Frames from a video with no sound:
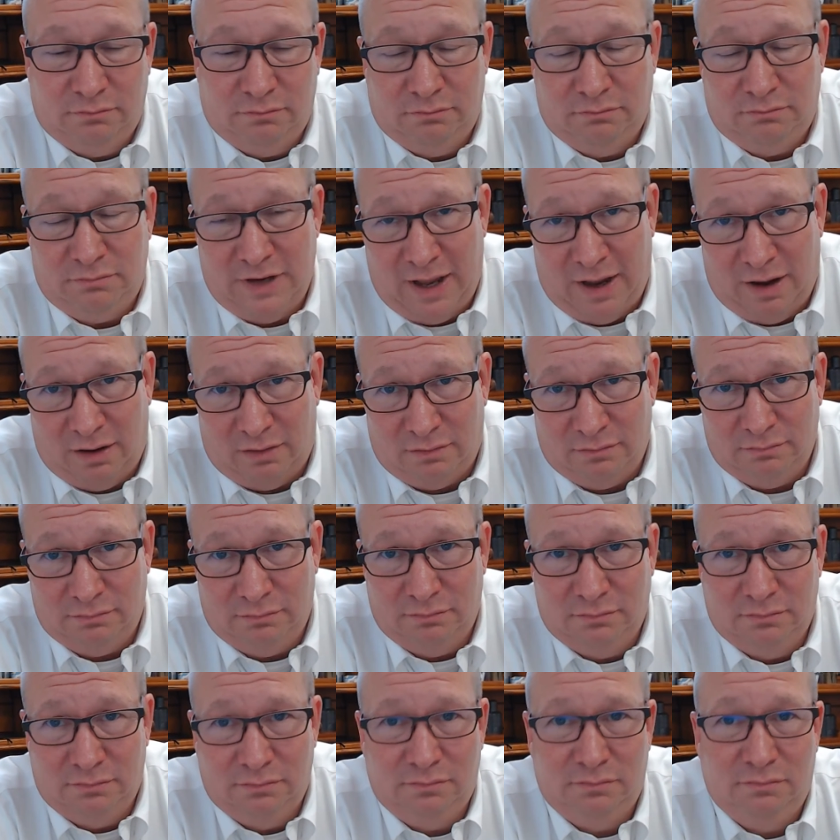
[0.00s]
Now,
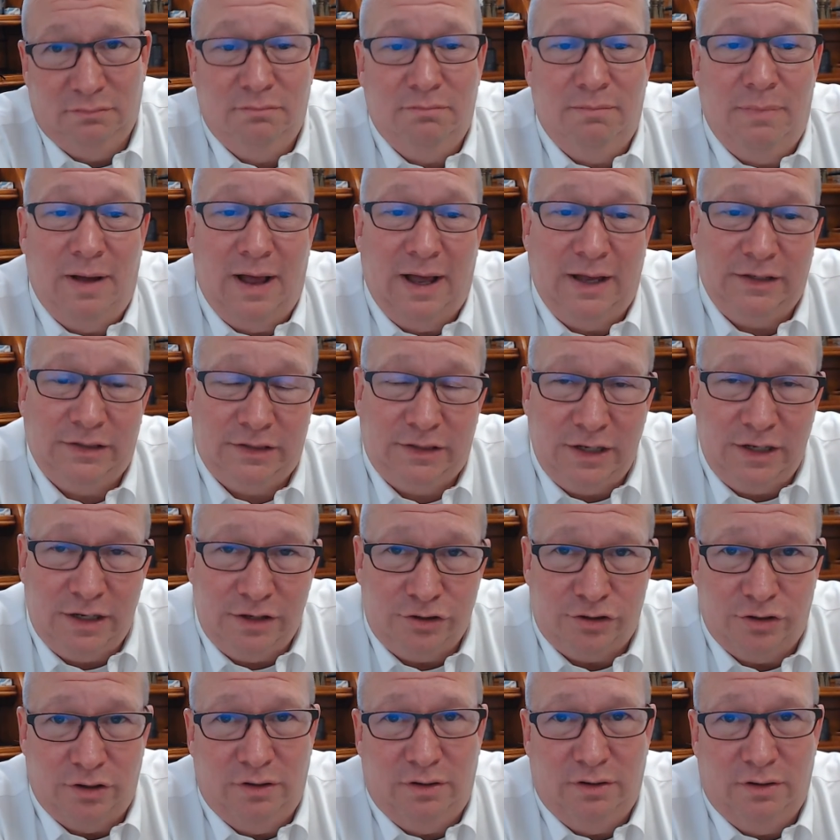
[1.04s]
by
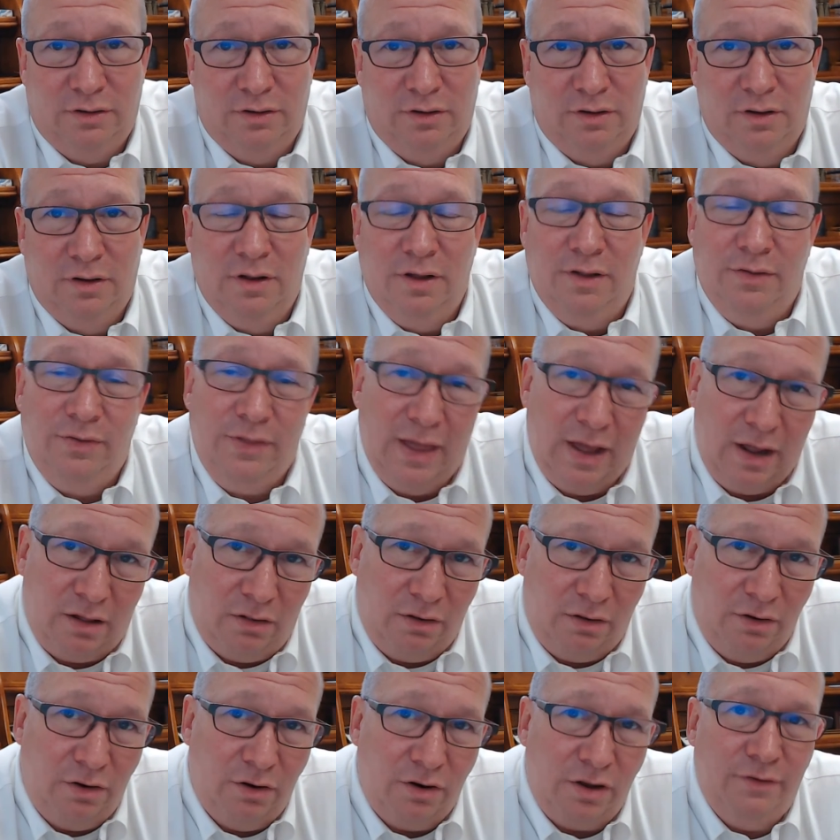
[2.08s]
extension, that
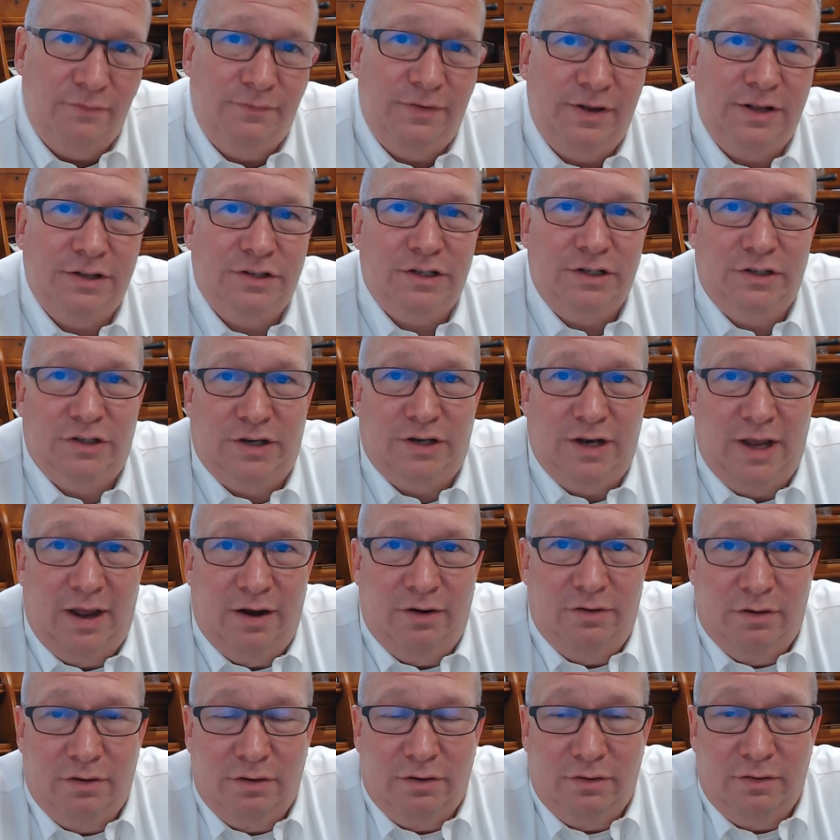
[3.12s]
clear and convincing
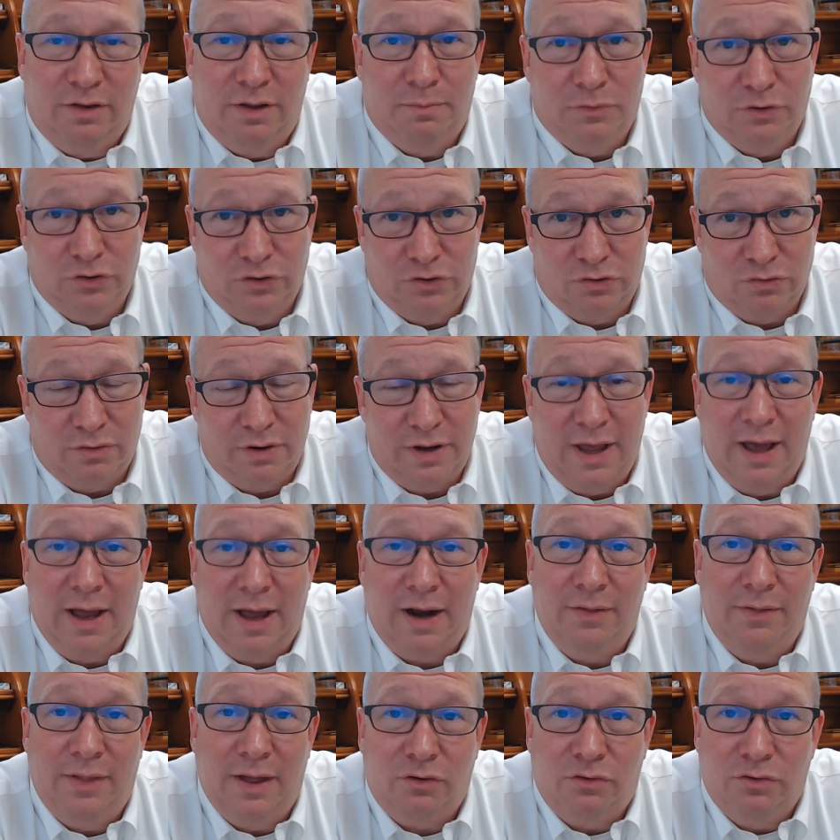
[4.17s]
standard that Missouri had in
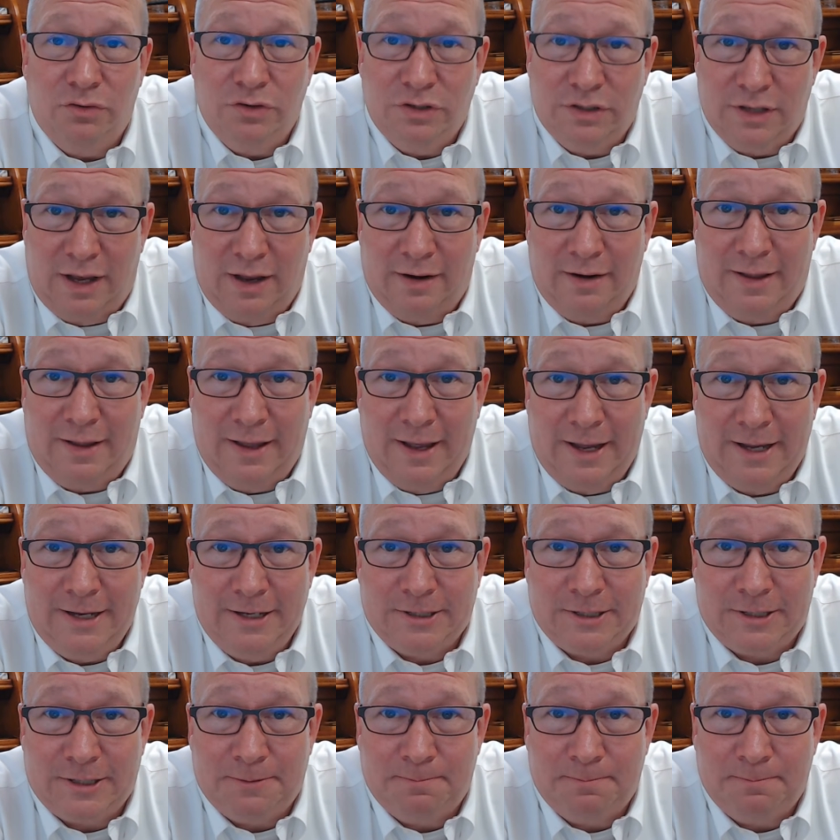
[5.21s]
that Cruzan case,